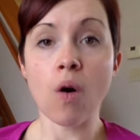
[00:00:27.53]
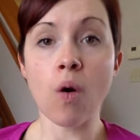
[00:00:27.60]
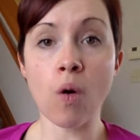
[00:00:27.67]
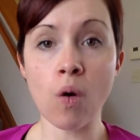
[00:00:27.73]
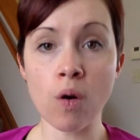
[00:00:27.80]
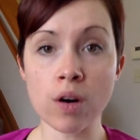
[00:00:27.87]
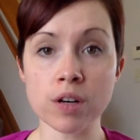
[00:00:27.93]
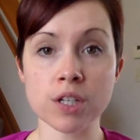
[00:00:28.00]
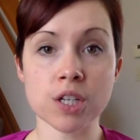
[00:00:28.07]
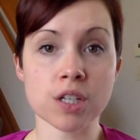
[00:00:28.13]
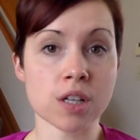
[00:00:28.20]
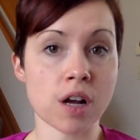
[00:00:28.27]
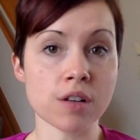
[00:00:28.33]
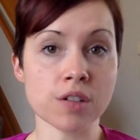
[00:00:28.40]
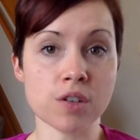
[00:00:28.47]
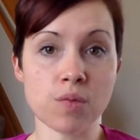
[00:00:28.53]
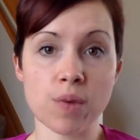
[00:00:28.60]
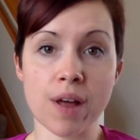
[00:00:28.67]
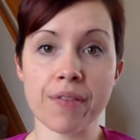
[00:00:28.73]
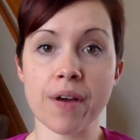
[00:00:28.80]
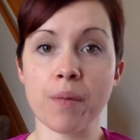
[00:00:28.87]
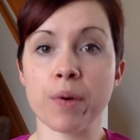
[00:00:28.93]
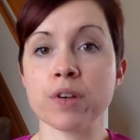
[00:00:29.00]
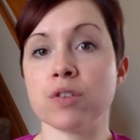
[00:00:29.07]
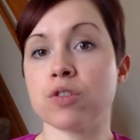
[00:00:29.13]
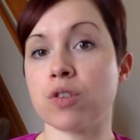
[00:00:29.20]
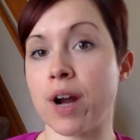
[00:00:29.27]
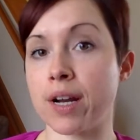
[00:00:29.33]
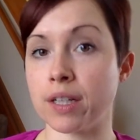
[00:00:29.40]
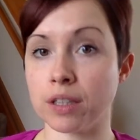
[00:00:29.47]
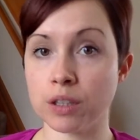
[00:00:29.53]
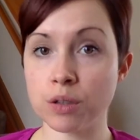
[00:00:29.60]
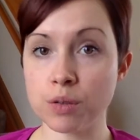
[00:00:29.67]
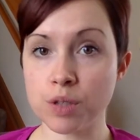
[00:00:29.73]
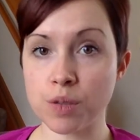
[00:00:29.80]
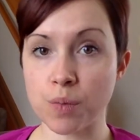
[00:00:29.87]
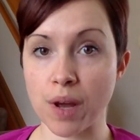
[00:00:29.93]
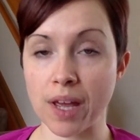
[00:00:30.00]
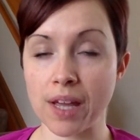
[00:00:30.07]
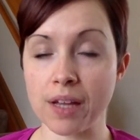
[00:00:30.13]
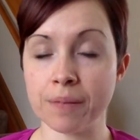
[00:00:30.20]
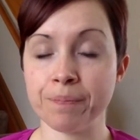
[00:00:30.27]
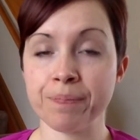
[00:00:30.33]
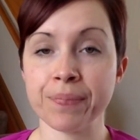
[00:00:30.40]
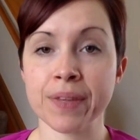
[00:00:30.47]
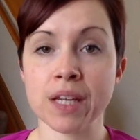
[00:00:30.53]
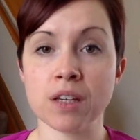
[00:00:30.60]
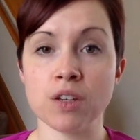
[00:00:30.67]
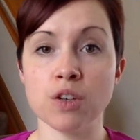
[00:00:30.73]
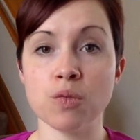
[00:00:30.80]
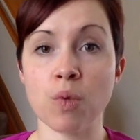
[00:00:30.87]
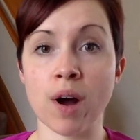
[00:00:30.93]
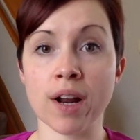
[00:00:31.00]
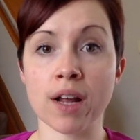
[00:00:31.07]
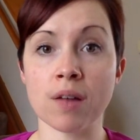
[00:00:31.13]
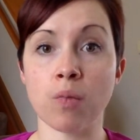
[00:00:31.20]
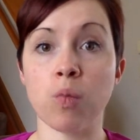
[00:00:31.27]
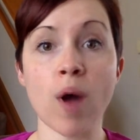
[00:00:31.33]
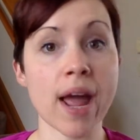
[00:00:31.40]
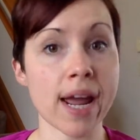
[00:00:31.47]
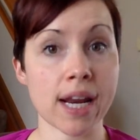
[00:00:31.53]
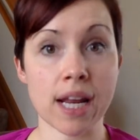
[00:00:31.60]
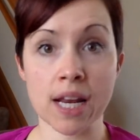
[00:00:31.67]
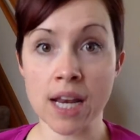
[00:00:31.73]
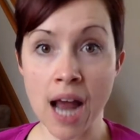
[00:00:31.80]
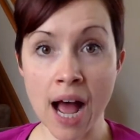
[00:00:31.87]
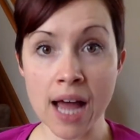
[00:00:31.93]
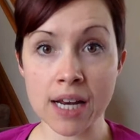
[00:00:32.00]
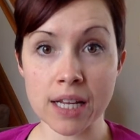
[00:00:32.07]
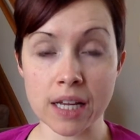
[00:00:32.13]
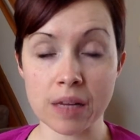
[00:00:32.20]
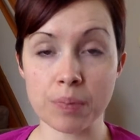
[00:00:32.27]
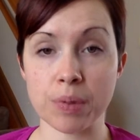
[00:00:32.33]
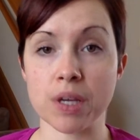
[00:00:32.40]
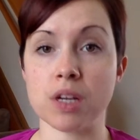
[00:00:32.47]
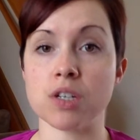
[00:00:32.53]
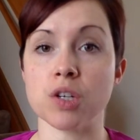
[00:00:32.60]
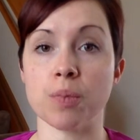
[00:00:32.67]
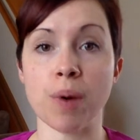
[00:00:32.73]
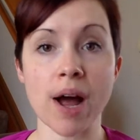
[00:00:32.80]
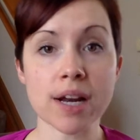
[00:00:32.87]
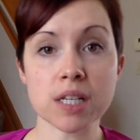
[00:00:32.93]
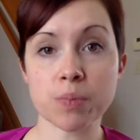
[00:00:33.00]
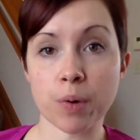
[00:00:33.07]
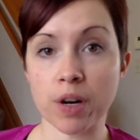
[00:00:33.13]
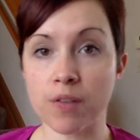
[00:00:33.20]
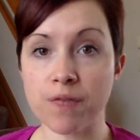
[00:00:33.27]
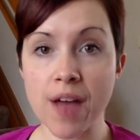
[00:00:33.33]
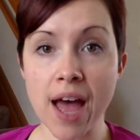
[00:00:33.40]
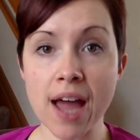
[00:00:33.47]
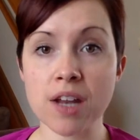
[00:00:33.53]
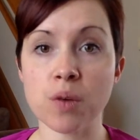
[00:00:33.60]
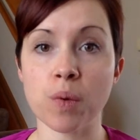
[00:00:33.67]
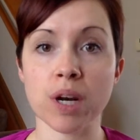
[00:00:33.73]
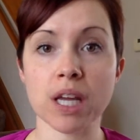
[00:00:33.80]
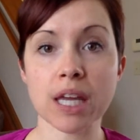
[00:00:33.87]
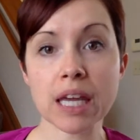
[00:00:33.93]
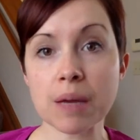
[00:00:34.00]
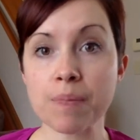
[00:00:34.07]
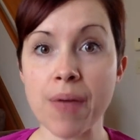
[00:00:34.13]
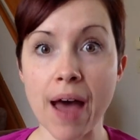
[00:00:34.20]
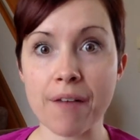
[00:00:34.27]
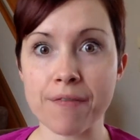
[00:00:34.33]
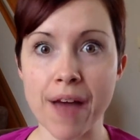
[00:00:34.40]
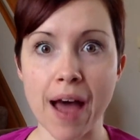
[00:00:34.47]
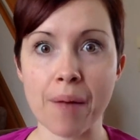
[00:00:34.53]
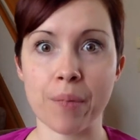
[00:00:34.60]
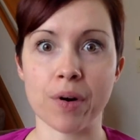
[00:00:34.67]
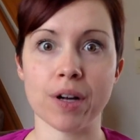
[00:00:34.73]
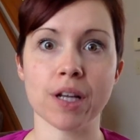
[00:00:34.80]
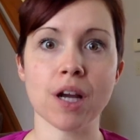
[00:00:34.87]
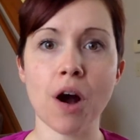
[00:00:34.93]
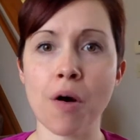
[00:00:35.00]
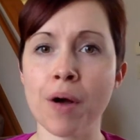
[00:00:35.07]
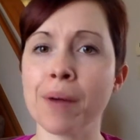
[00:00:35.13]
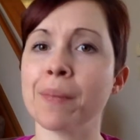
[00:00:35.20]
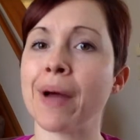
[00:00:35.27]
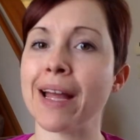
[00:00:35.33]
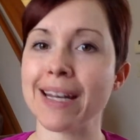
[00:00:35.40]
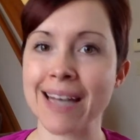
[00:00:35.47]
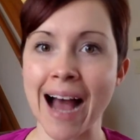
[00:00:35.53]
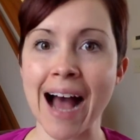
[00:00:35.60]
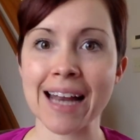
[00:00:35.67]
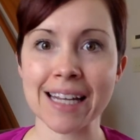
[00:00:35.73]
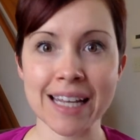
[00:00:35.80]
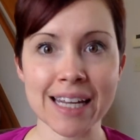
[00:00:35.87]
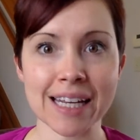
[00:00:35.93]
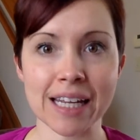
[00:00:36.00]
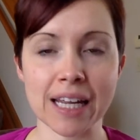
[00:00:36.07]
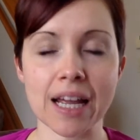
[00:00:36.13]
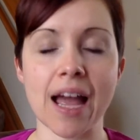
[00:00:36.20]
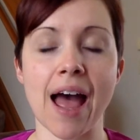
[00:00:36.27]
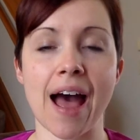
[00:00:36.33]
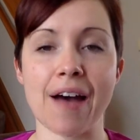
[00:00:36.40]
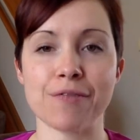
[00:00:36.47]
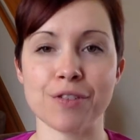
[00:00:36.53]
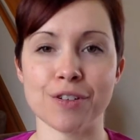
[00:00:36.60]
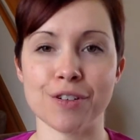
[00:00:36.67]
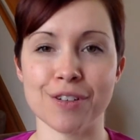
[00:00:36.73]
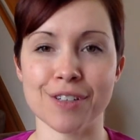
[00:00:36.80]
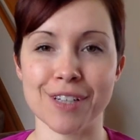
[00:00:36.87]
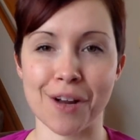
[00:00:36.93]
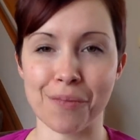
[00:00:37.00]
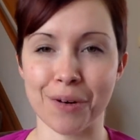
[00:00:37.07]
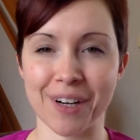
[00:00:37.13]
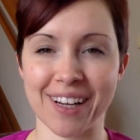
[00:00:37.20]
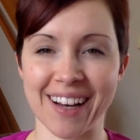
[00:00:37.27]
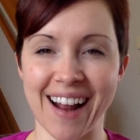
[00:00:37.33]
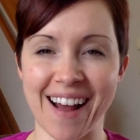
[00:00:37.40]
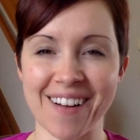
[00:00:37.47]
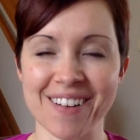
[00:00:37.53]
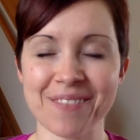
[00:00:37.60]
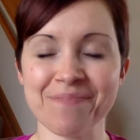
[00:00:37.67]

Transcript: or she's also read that when you're trying to lose weight, you want to wait and not eat because your body's burning fat and you want to keep that fat burning going by not eating after you're done working out.